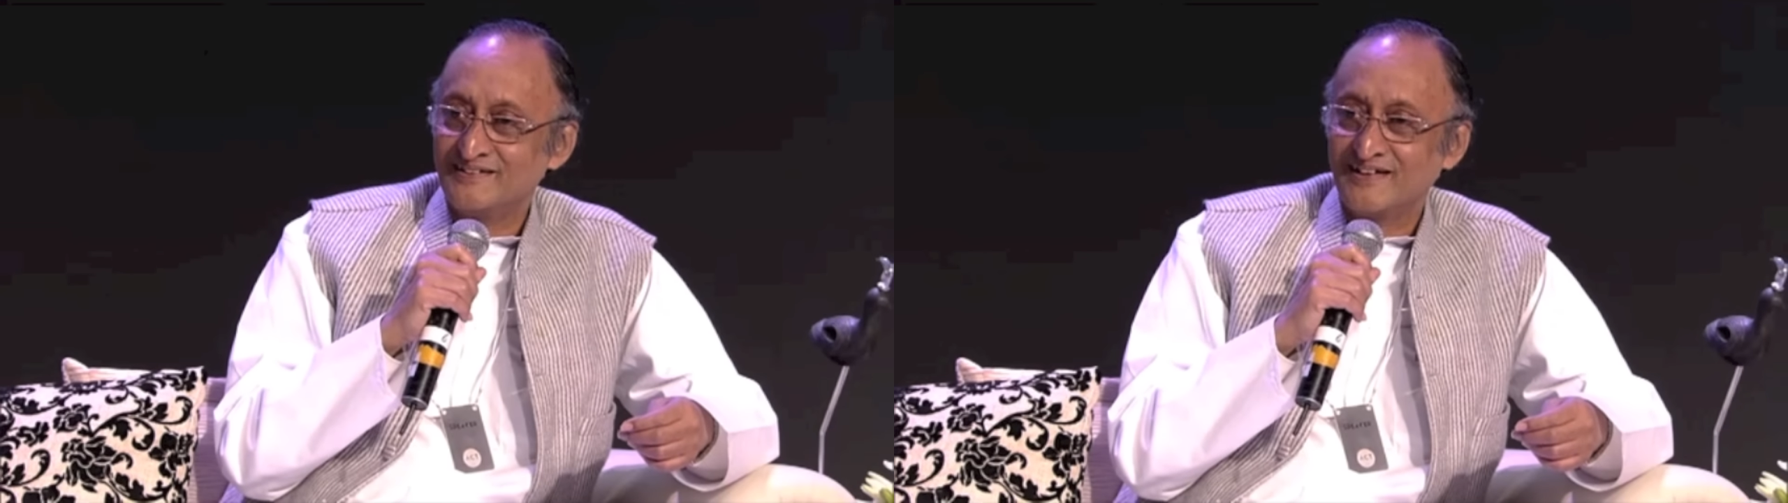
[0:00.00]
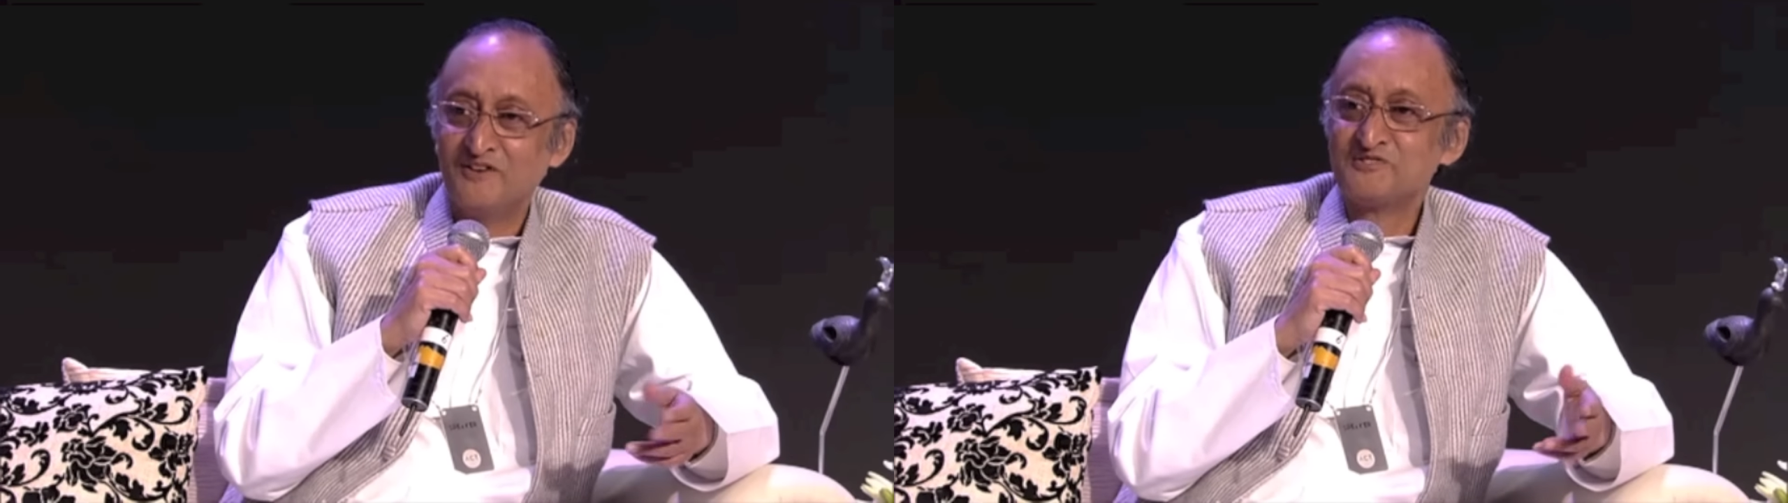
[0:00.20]

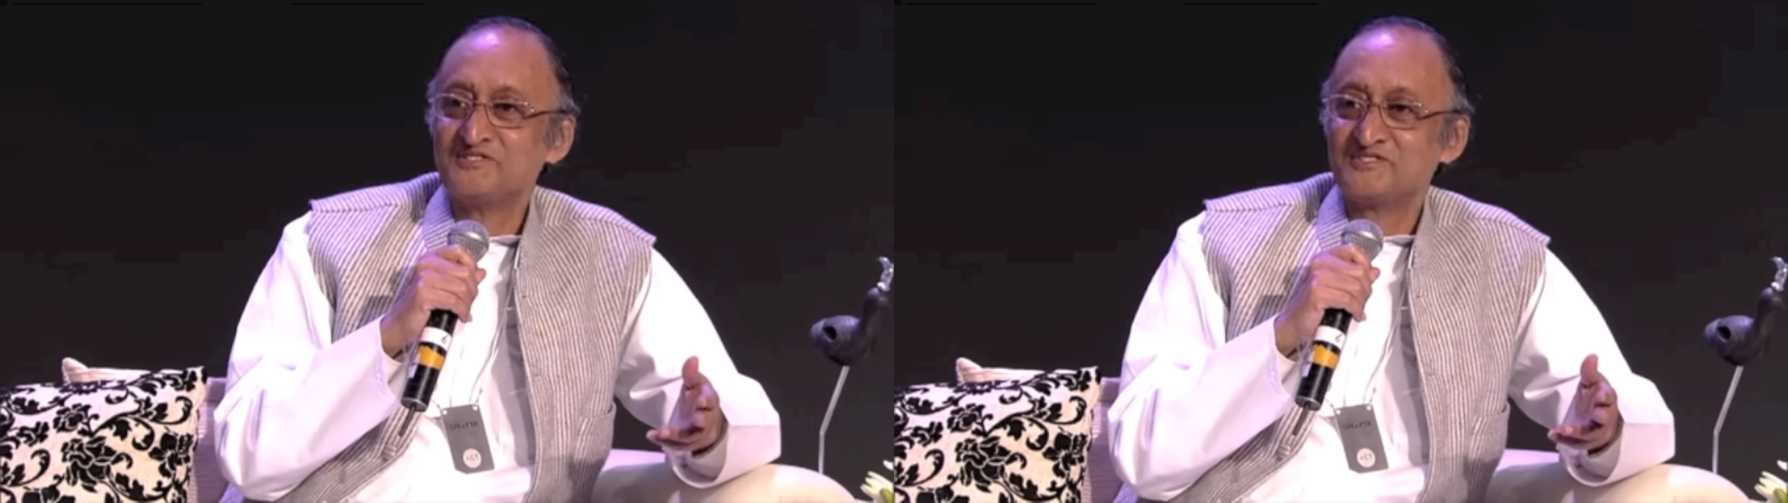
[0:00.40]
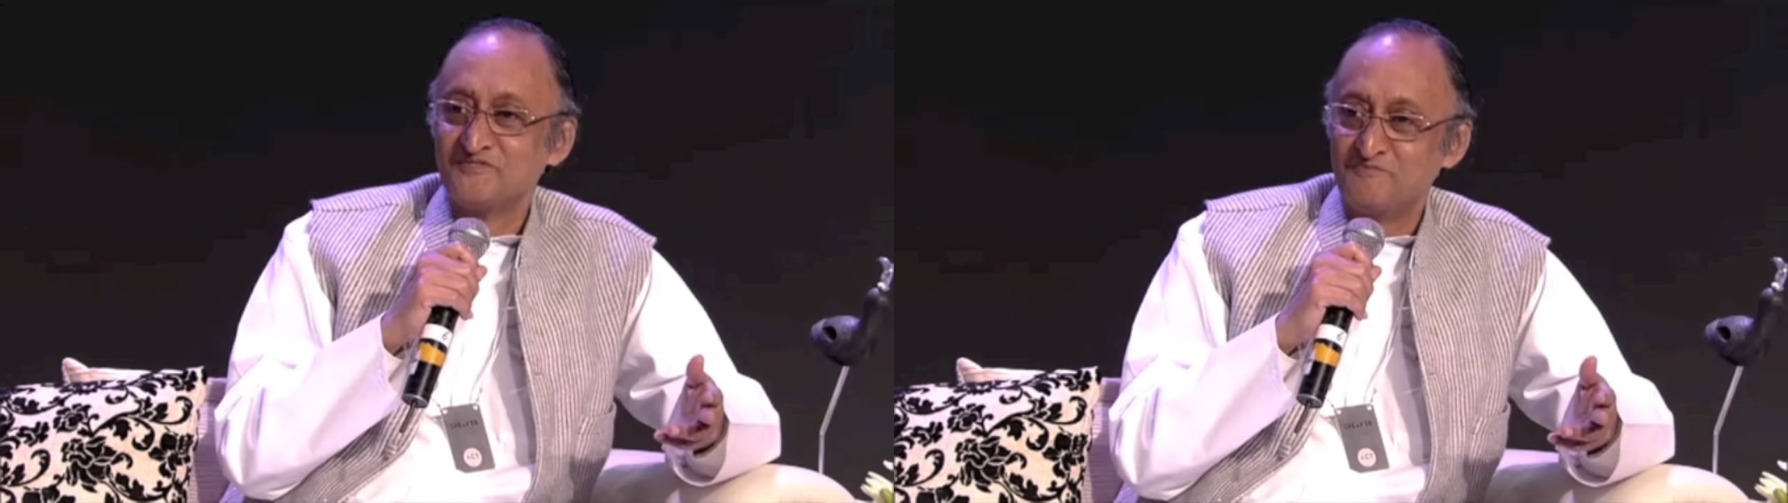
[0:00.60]

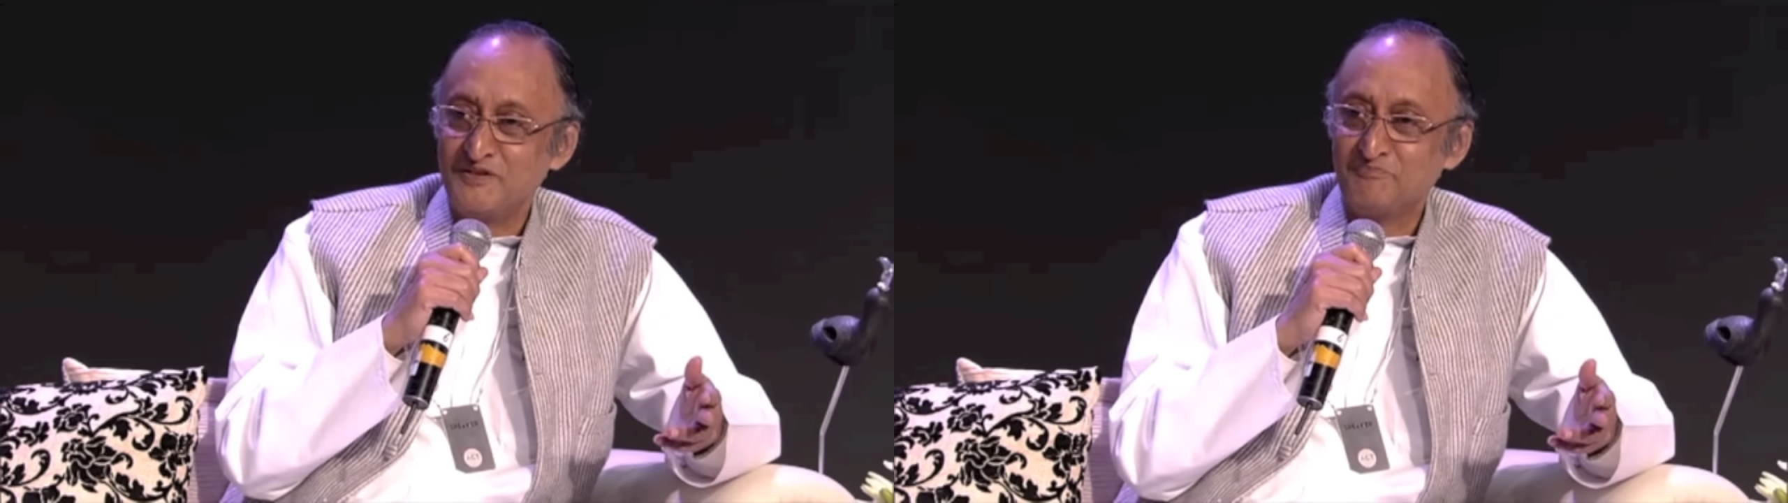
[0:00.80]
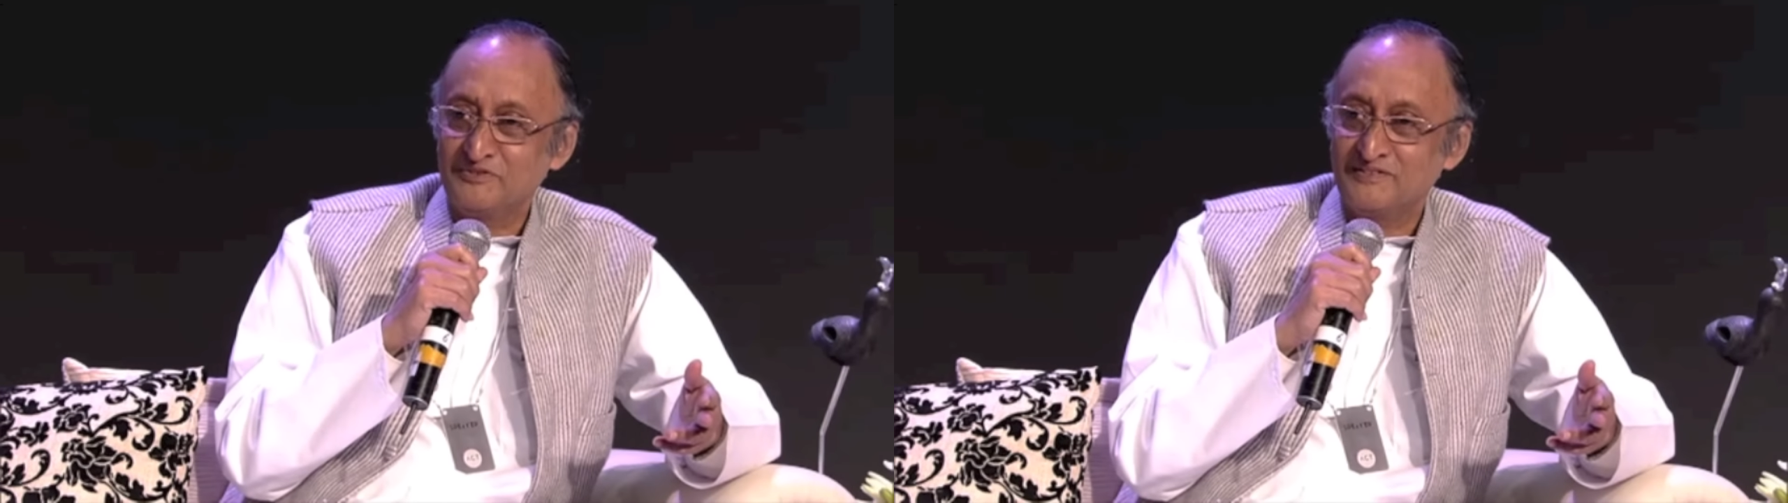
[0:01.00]
thousands of
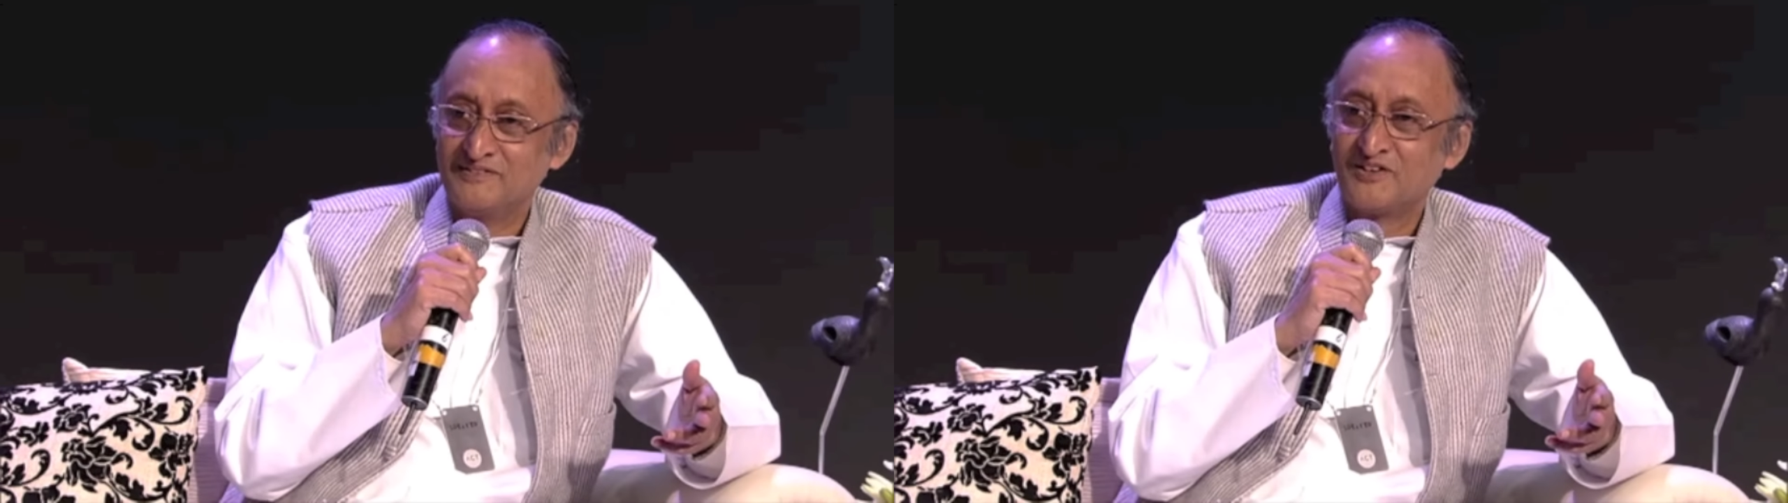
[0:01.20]
people,